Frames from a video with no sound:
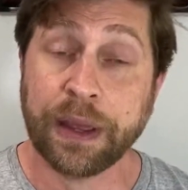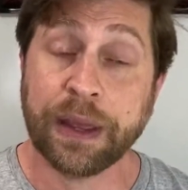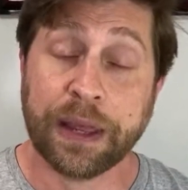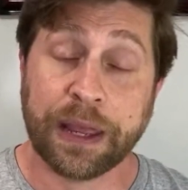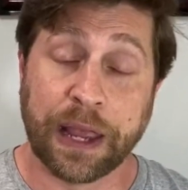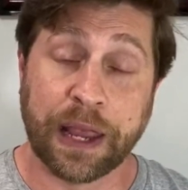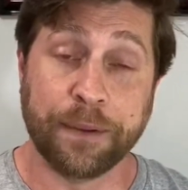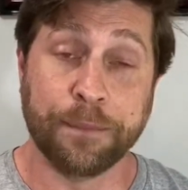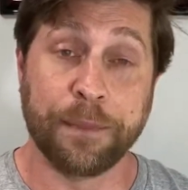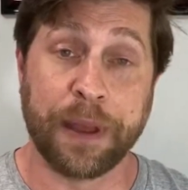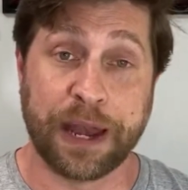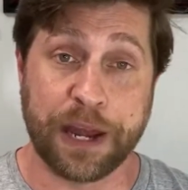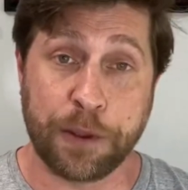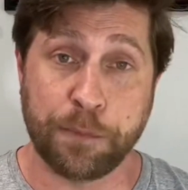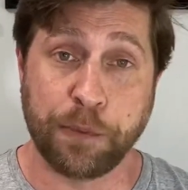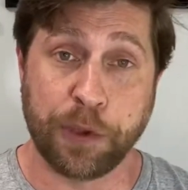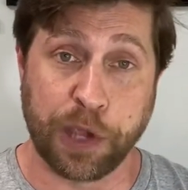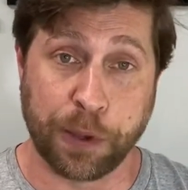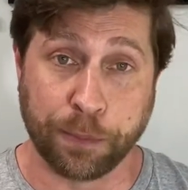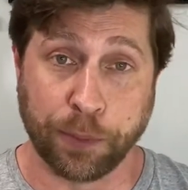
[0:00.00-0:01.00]
And many
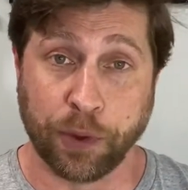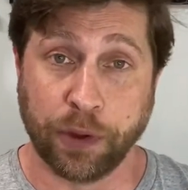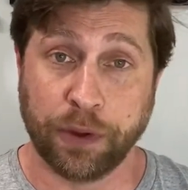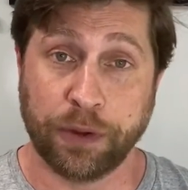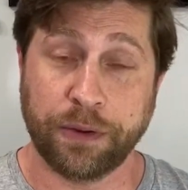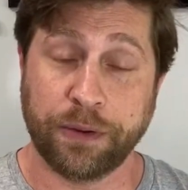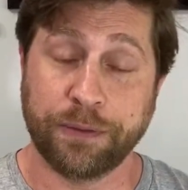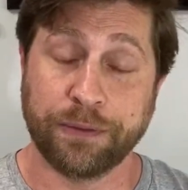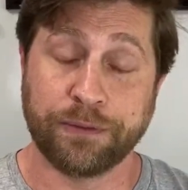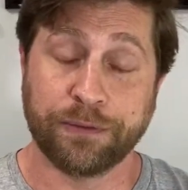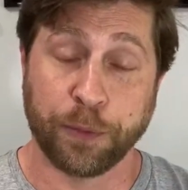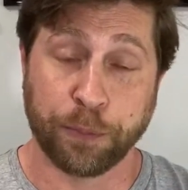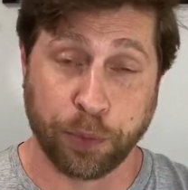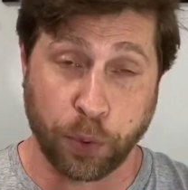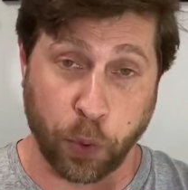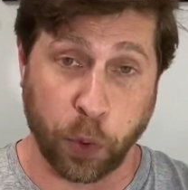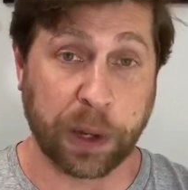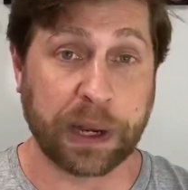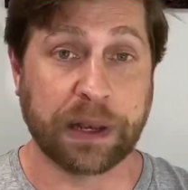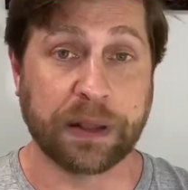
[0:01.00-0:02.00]
people
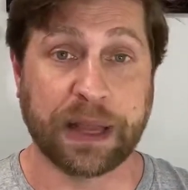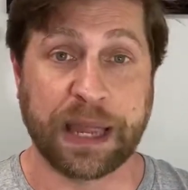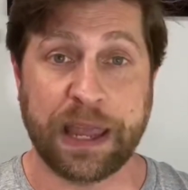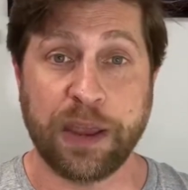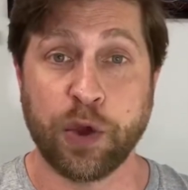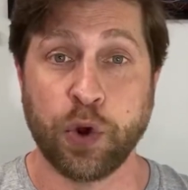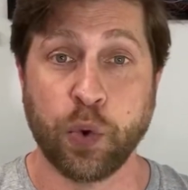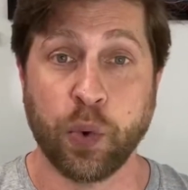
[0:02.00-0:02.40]
reportedly who